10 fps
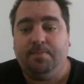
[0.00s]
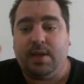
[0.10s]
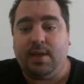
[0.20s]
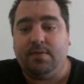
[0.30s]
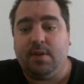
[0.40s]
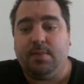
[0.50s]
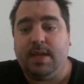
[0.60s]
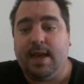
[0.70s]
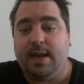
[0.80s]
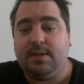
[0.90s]
give them
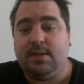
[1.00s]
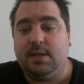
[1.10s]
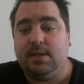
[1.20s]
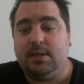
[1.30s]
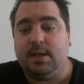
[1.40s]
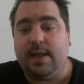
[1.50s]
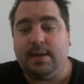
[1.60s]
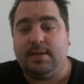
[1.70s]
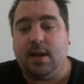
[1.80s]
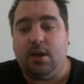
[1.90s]
the answers, and
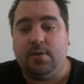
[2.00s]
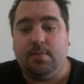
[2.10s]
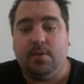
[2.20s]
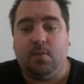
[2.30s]
then tell them